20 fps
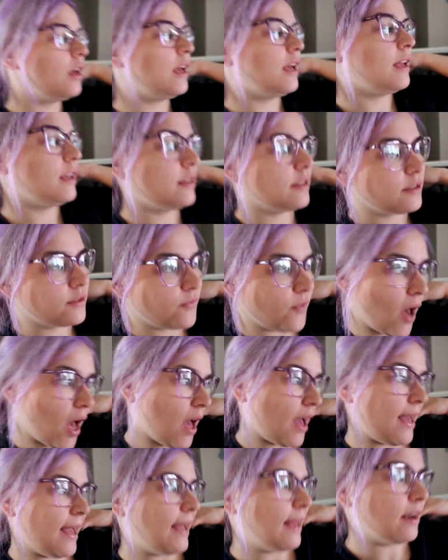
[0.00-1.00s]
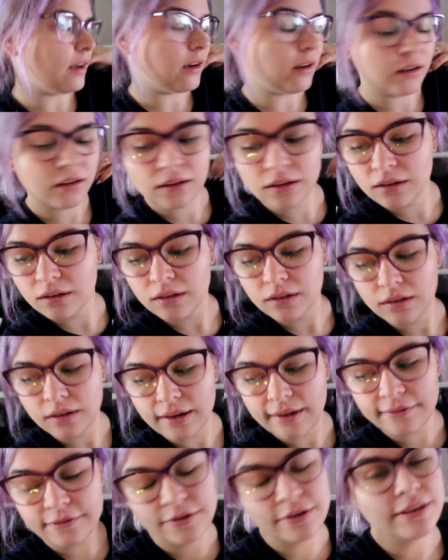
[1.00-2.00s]
Is fine.
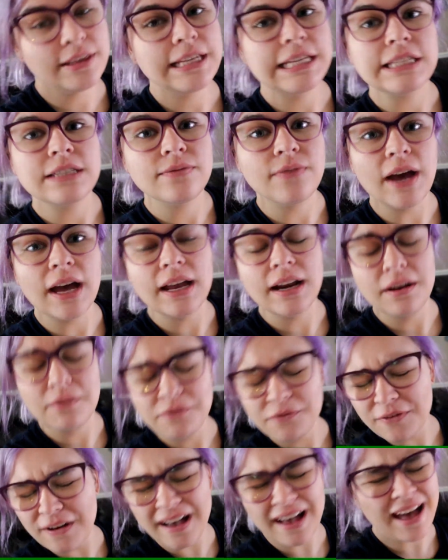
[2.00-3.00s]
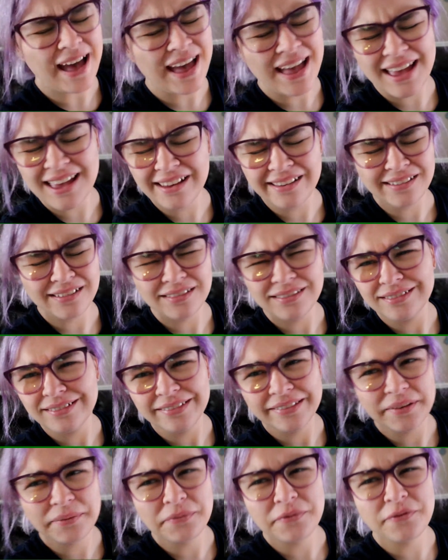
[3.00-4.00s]
Everything's fine. I'm fine.
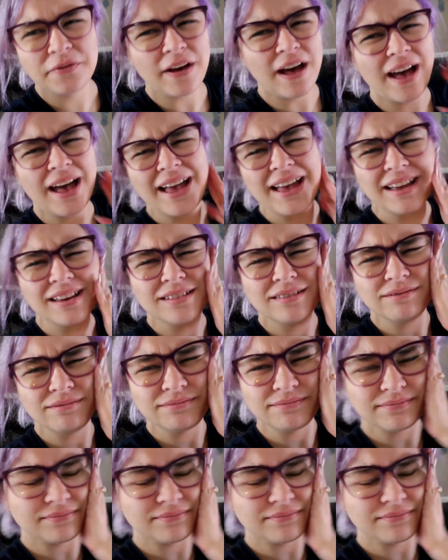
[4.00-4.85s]
I'm fine.